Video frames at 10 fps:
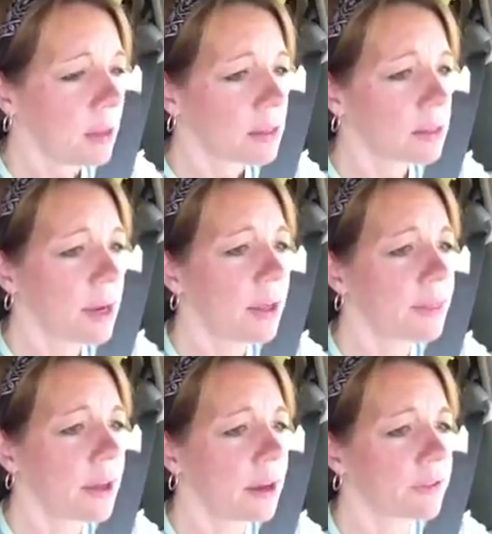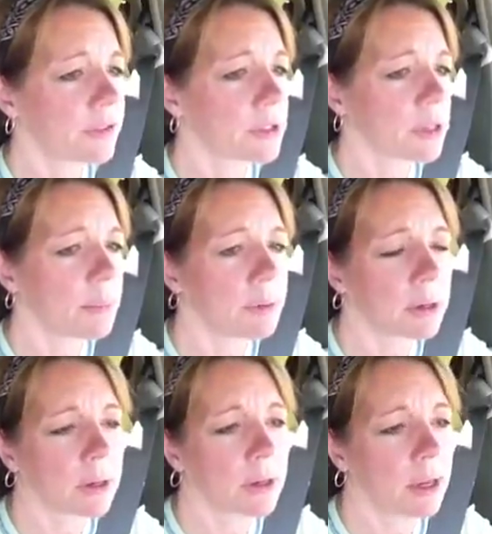so I had that for
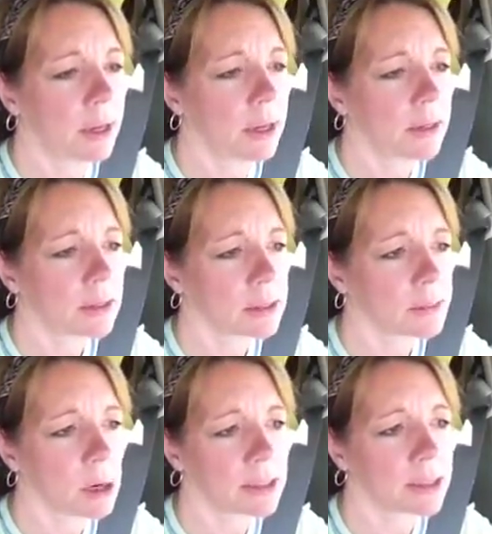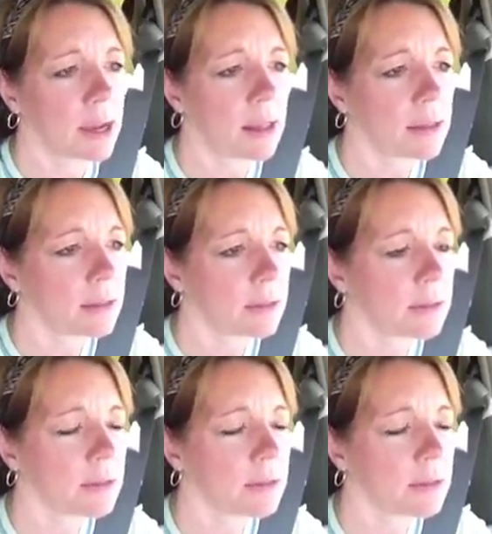supper and a small salad